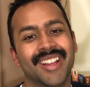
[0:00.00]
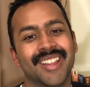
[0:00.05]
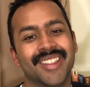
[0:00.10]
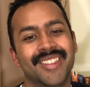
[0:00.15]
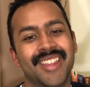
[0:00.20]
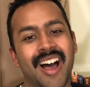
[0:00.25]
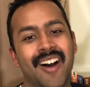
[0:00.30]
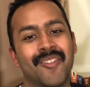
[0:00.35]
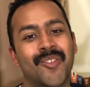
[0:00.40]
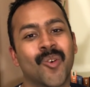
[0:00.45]

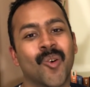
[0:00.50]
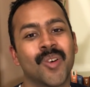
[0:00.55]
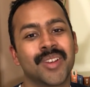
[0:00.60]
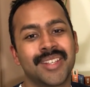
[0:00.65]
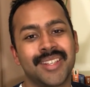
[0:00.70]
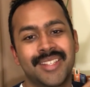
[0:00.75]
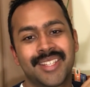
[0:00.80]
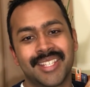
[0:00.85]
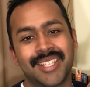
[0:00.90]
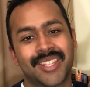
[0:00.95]
Now, of course,
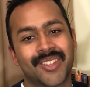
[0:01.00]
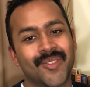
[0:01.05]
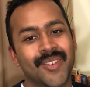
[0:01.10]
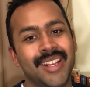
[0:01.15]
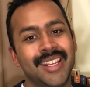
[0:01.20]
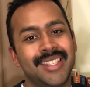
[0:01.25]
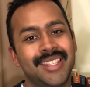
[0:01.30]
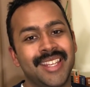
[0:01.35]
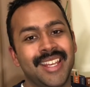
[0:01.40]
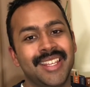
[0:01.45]
this is
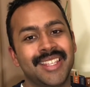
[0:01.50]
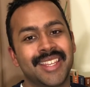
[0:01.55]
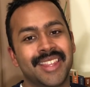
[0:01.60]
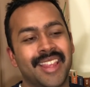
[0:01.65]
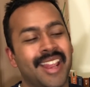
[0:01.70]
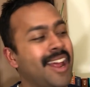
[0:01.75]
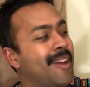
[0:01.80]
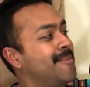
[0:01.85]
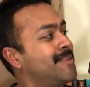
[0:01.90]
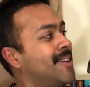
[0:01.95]
3 season
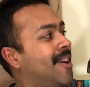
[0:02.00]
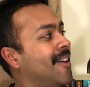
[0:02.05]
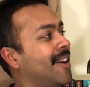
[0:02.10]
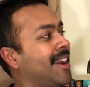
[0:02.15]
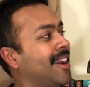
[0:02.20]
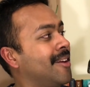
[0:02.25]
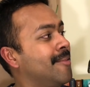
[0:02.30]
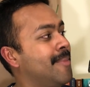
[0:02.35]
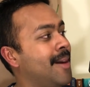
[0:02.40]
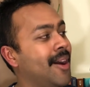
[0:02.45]
that I'm
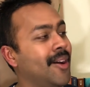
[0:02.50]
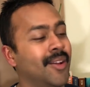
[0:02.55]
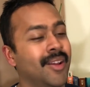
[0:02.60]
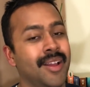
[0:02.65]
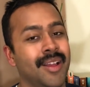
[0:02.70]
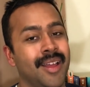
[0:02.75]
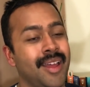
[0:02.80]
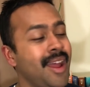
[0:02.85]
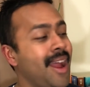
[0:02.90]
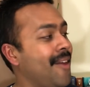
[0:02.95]
talking about,
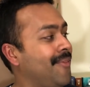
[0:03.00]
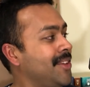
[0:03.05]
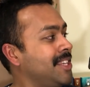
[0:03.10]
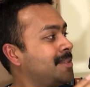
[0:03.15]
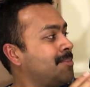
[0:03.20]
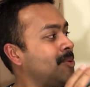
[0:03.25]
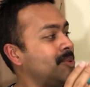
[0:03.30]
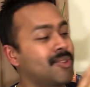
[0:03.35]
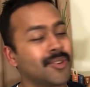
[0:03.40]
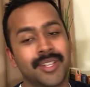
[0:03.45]
and these
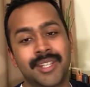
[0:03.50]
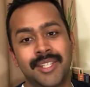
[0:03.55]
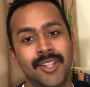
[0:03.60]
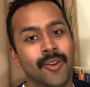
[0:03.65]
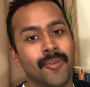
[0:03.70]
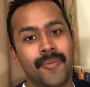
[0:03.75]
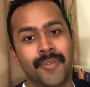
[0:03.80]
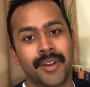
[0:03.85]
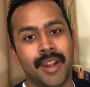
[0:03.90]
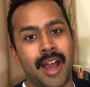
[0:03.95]
boots are
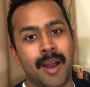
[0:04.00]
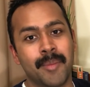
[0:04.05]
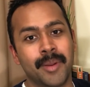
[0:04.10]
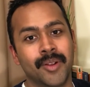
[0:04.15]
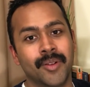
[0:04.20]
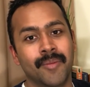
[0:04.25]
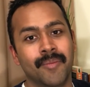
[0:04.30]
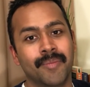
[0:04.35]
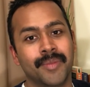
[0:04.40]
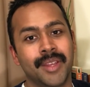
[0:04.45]
still
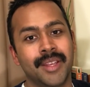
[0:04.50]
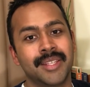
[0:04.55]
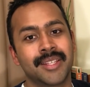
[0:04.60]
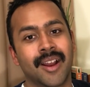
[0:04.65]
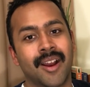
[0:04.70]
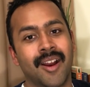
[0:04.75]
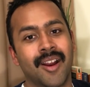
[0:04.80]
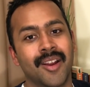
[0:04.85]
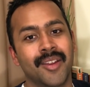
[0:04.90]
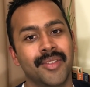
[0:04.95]
phenomenal. These
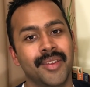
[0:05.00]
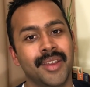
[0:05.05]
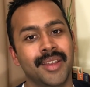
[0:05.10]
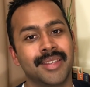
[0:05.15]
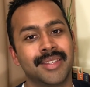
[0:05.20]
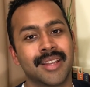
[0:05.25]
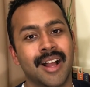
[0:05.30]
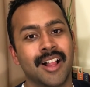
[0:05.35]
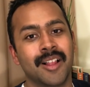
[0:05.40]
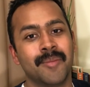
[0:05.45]
are the
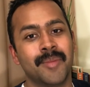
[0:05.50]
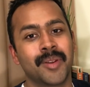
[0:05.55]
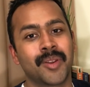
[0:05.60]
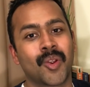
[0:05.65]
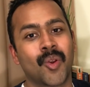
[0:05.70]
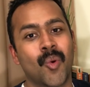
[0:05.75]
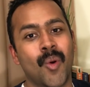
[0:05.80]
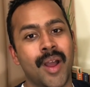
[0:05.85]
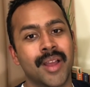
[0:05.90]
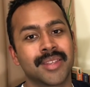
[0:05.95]
Salomon
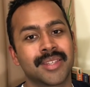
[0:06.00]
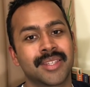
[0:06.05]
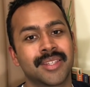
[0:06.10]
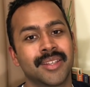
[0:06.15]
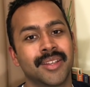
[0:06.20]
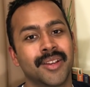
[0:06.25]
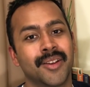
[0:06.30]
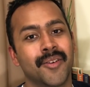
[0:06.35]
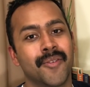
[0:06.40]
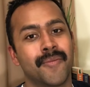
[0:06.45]
Quest
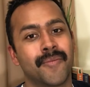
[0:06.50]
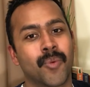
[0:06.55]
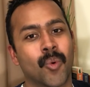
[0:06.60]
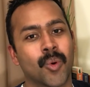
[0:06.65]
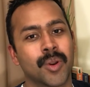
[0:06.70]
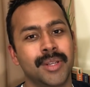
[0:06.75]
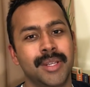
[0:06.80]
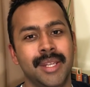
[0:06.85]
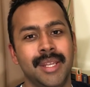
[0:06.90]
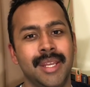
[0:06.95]

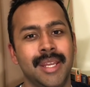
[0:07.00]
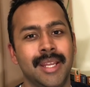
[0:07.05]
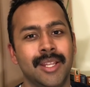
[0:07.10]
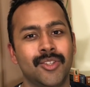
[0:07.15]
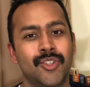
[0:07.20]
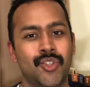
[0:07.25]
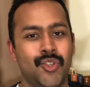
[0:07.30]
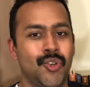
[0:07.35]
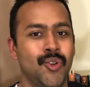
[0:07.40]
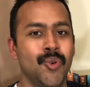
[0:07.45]

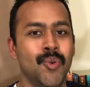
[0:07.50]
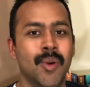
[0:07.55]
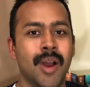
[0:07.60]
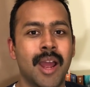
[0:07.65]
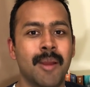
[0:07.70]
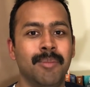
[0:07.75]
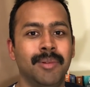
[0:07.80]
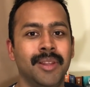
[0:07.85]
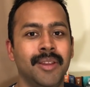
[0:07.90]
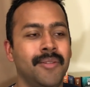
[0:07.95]
4D2,
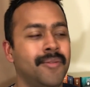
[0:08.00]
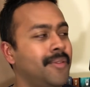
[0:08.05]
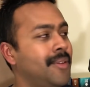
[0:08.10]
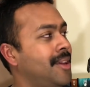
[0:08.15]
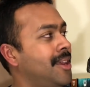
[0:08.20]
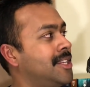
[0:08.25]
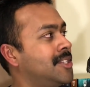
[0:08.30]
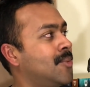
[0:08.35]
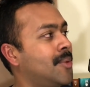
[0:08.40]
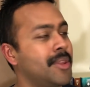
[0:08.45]
I believe
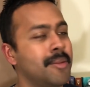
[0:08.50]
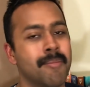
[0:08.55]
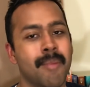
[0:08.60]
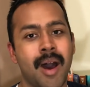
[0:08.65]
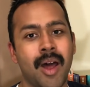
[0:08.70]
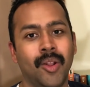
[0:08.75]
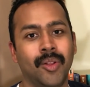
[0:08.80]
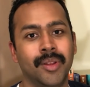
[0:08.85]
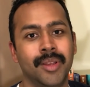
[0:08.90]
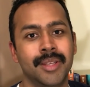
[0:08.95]
is what the
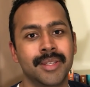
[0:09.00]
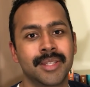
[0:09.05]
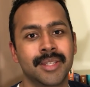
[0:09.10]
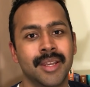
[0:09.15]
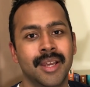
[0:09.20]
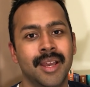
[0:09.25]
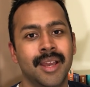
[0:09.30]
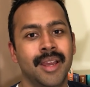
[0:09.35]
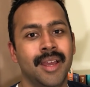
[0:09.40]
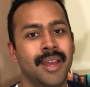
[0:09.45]
model is.
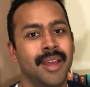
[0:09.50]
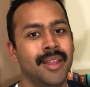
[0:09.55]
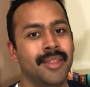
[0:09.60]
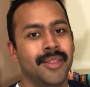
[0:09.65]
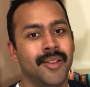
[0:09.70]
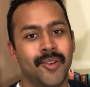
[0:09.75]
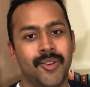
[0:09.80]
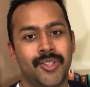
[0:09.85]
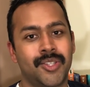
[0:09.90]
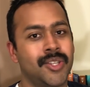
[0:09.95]

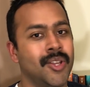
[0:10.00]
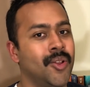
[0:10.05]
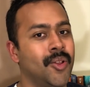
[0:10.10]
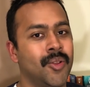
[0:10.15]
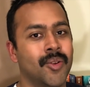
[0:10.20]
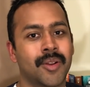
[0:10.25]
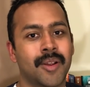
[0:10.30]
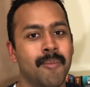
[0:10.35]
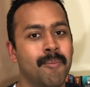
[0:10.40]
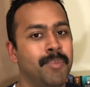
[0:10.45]
They're
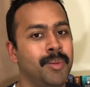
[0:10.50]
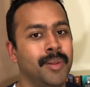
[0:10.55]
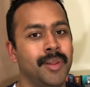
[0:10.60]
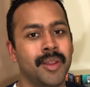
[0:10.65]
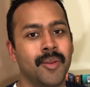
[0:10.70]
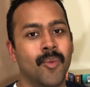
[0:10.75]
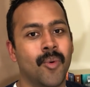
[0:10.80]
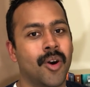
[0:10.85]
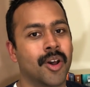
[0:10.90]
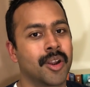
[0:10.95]
still
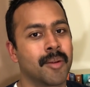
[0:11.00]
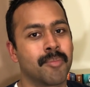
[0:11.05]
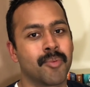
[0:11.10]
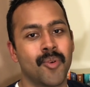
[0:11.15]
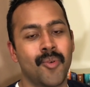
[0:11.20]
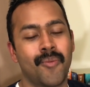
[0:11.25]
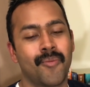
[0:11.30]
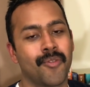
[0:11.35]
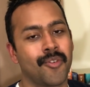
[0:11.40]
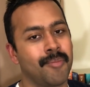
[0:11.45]
completely
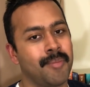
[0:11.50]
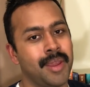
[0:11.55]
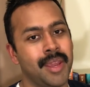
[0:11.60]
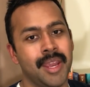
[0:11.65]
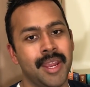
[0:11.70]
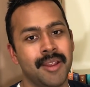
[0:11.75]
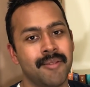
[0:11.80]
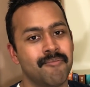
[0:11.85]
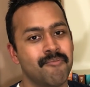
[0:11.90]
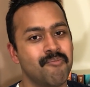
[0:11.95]
waterproof for
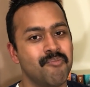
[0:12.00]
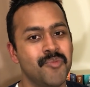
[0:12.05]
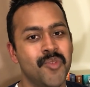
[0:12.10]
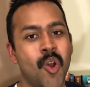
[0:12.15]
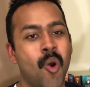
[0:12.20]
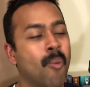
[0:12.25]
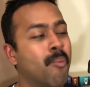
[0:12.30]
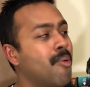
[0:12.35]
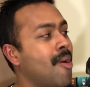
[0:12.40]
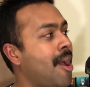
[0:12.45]
me,
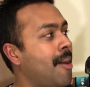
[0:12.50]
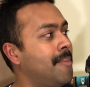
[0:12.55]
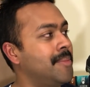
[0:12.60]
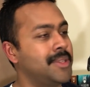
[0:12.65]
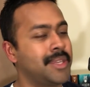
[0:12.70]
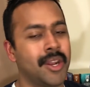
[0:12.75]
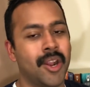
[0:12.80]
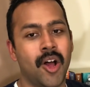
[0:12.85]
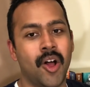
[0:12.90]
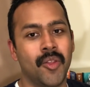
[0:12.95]
no problems
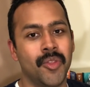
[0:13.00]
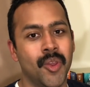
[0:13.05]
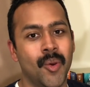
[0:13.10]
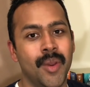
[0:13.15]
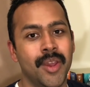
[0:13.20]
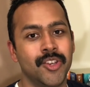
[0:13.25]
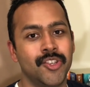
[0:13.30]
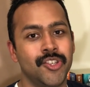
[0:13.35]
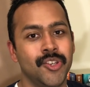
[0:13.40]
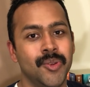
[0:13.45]
at all, no
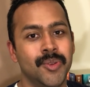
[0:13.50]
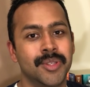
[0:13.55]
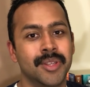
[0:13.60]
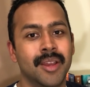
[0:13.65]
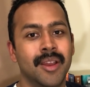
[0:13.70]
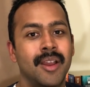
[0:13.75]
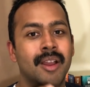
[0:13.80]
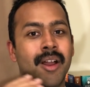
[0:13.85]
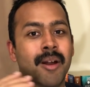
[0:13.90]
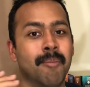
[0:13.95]
issues,
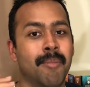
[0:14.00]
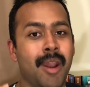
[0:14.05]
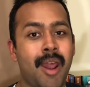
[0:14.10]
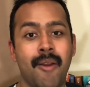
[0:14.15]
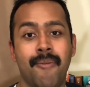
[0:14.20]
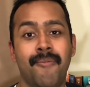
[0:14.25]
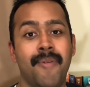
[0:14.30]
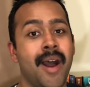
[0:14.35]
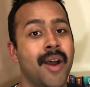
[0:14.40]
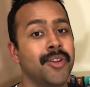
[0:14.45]
but I
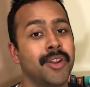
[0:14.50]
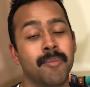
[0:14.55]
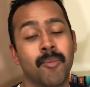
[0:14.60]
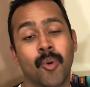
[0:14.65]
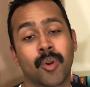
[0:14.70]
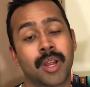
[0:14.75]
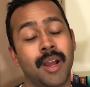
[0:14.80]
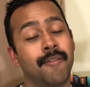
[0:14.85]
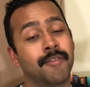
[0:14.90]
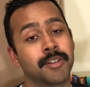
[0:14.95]
found a
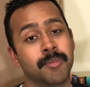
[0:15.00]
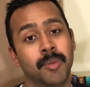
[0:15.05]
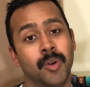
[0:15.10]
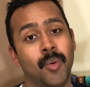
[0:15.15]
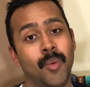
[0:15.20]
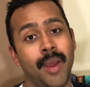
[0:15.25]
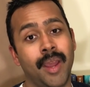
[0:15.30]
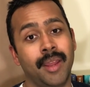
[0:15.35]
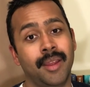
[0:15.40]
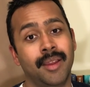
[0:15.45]
more comfortable
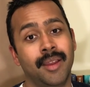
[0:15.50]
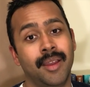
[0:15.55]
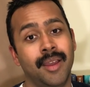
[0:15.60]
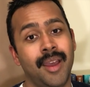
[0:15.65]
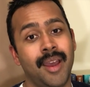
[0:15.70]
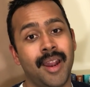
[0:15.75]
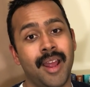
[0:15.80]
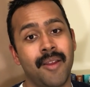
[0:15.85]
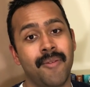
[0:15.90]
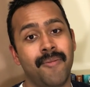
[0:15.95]
way.
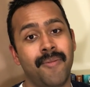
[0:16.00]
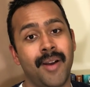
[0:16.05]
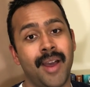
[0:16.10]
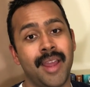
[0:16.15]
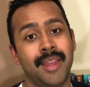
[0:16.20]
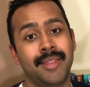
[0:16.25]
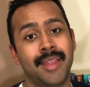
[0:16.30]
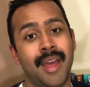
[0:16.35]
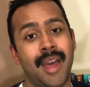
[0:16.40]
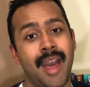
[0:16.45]
And I
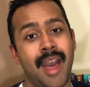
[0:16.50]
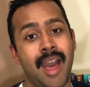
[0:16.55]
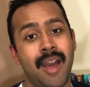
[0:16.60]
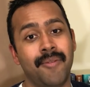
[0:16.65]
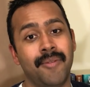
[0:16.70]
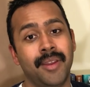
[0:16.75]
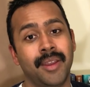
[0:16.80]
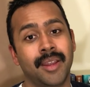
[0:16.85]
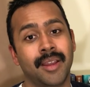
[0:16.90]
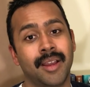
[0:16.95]
find that
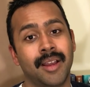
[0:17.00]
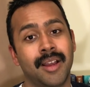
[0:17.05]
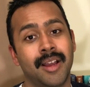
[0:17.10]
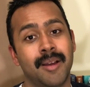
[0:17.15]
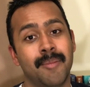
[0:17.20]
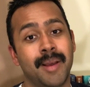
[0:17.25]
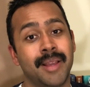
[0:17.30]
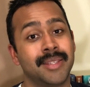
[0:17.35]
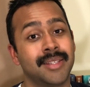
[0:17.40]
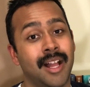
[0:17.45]
having
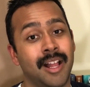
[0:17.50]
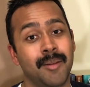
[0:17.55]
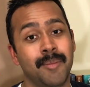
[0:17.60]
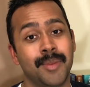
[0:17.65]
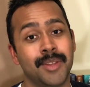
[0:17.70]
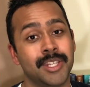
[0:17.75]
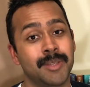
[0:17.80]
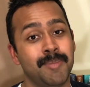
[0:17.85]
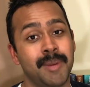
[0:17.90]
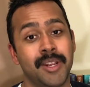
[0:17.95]
my
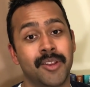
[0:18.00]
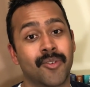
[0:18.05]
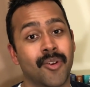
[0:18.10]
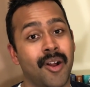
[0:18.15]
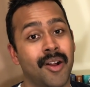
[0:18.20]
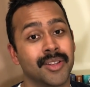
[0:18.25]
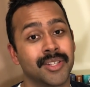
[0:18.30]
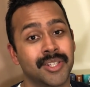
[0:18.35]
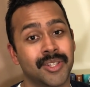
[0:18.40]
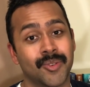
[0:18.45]
Salomon
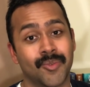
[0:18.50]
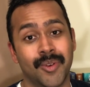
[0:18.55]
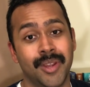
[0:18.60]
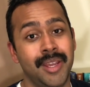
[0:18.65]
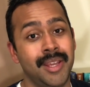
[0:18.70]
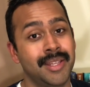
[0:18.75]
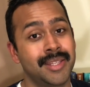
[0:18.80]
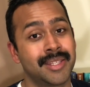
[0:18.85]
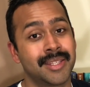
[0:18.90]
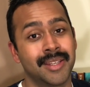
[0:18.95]
Speedcross
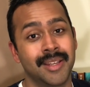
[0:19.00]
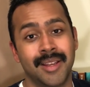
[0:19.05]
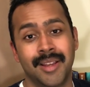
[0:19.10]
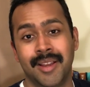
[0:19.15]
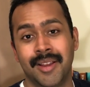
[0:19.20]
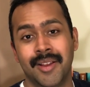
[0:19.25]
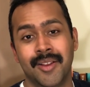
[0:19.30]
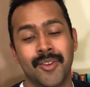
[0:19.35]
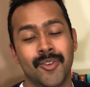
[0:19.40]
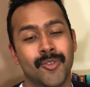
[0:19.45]
3s,
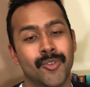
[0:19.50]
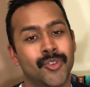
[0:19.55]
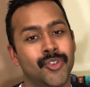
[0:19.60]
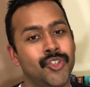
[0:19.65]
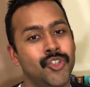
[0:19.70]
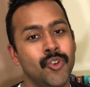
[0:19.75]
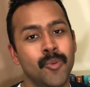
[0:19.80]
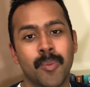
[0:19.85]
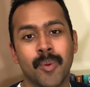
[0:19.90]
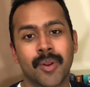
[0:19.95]

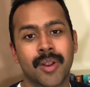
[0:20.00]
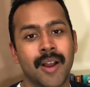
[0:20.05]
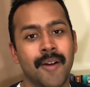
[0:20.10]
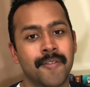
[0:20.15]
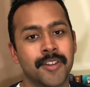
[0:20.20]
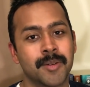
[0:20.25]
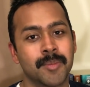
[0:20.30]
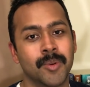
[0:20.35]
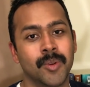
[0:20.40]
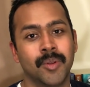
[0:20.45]
super
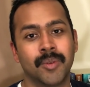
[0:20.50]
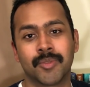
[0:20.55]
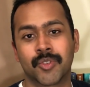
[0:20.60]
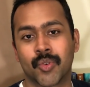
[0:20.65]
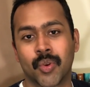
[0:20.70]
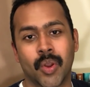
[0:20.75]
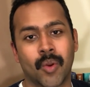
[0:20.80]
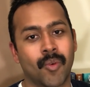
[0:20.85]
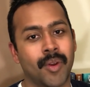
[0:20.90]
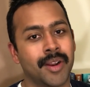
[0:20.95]
comfortable.
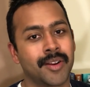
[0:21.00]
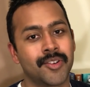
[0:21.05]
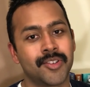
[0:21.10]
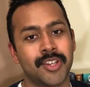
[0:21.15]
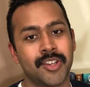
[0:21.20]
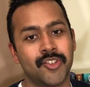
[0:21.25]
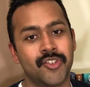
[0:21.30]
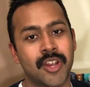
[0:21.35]
Trail runners in